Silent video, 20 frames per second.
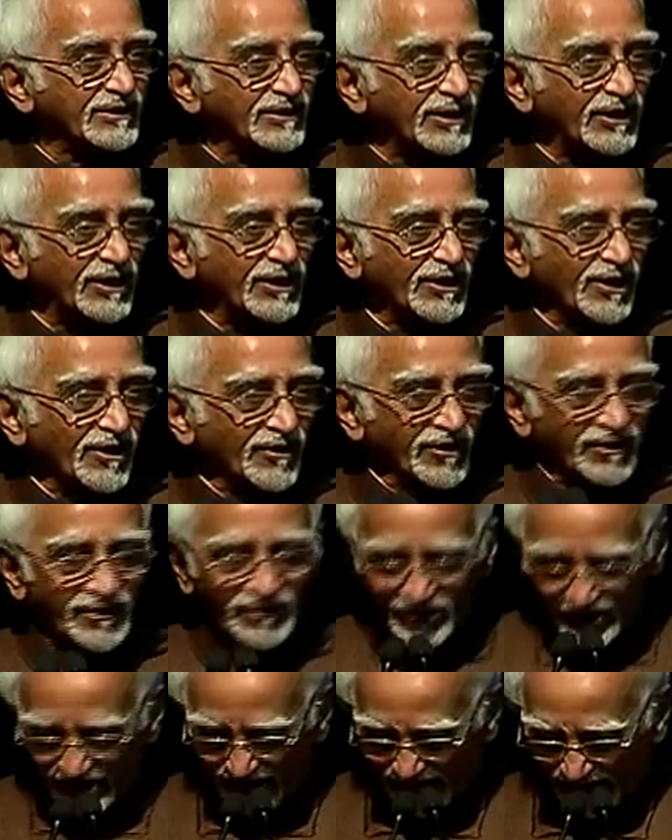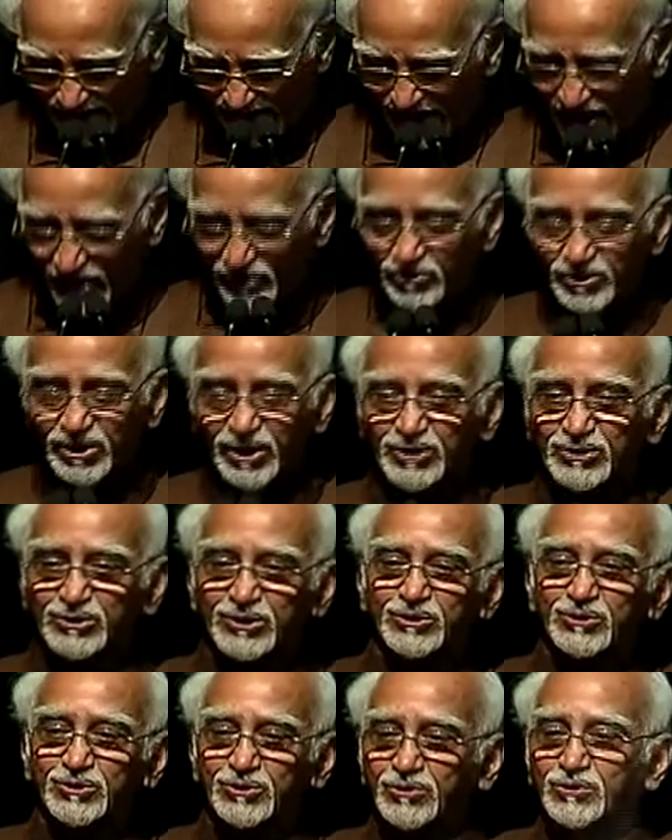earlier in the day I had
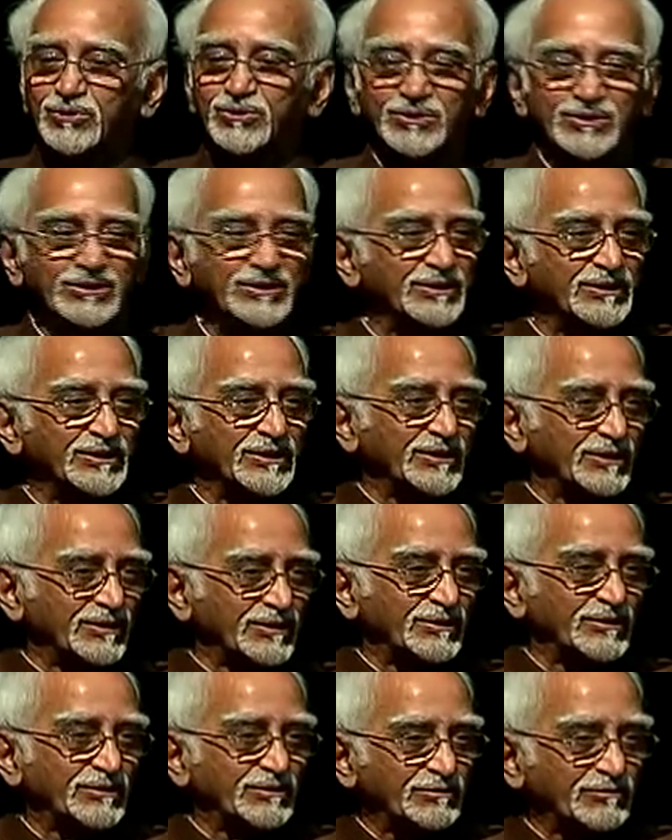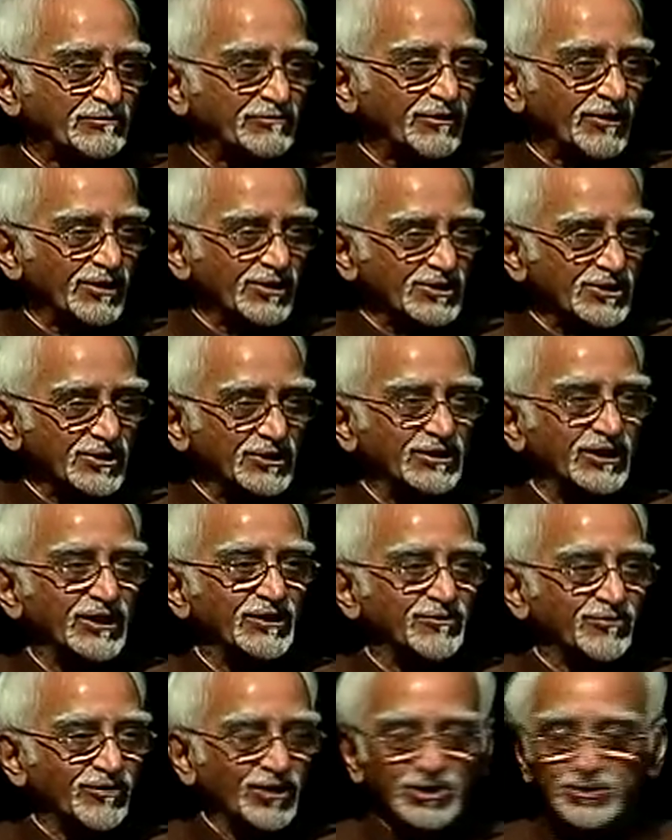occasion to
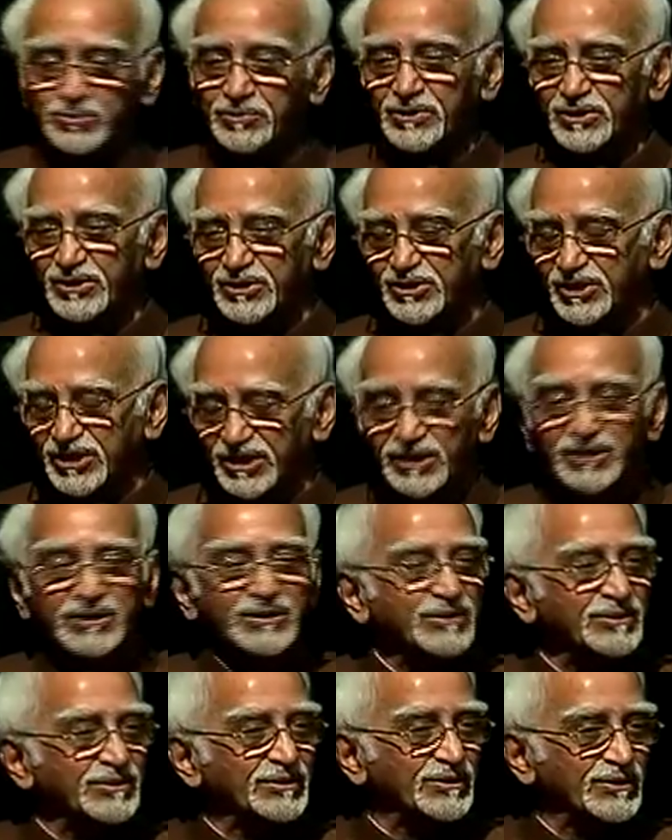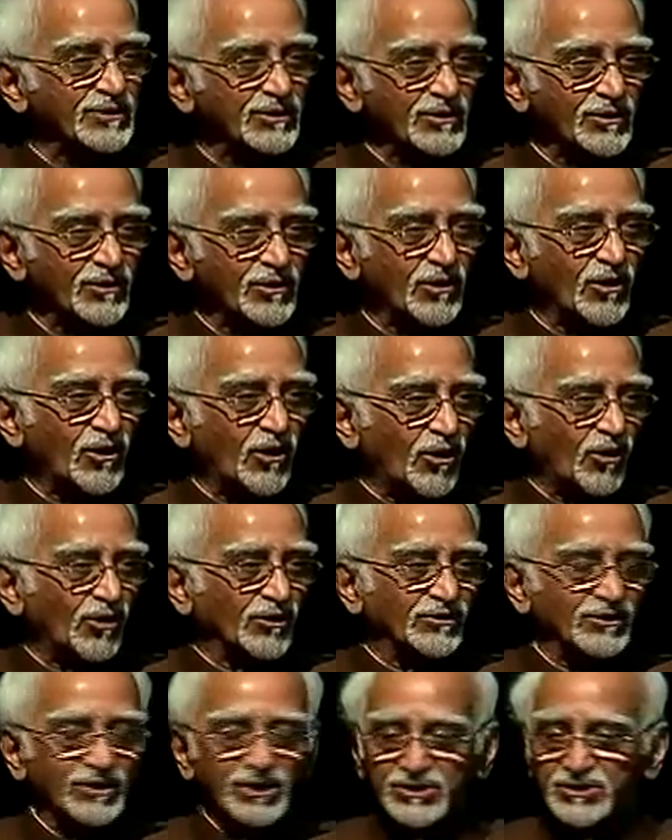felicitate Rashtrapati ji
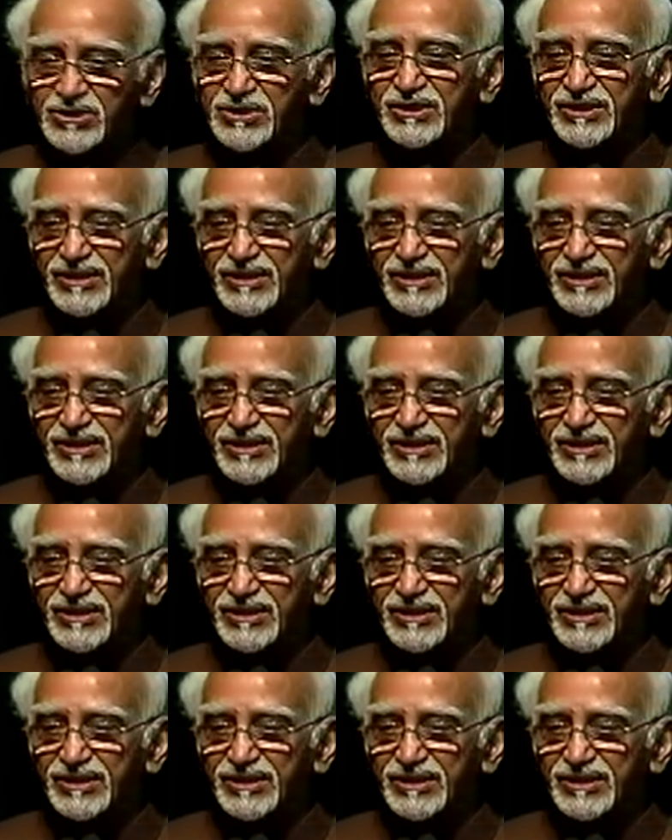on this